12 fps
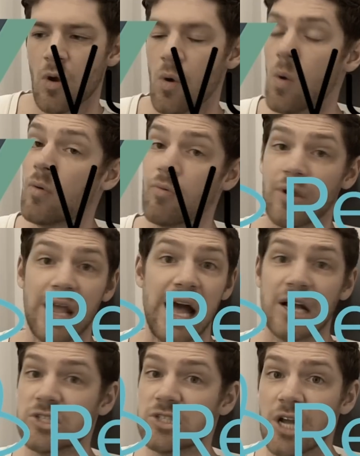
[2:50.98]
on these
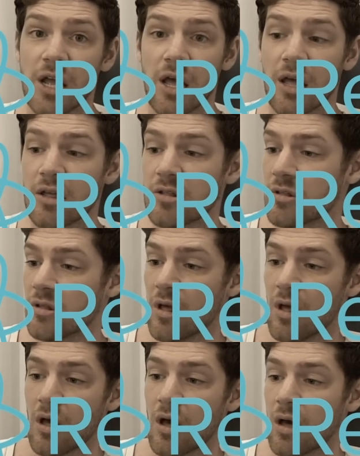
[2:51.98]
breakdowns. Like, you know, we
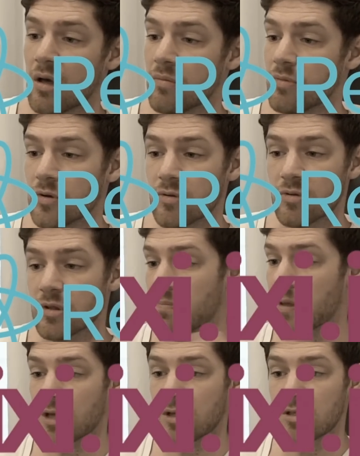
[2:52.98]
usually see
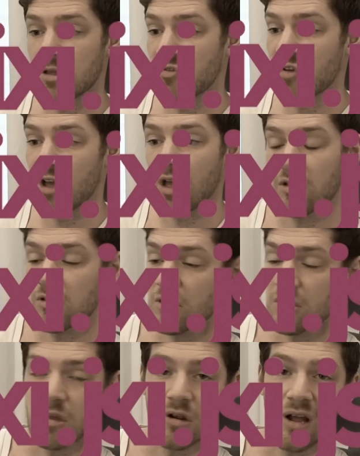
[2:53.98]
React or Vue or something
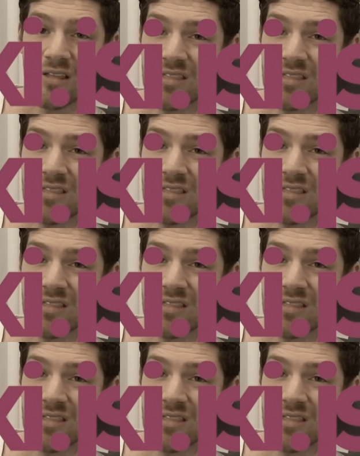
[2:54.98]
like that.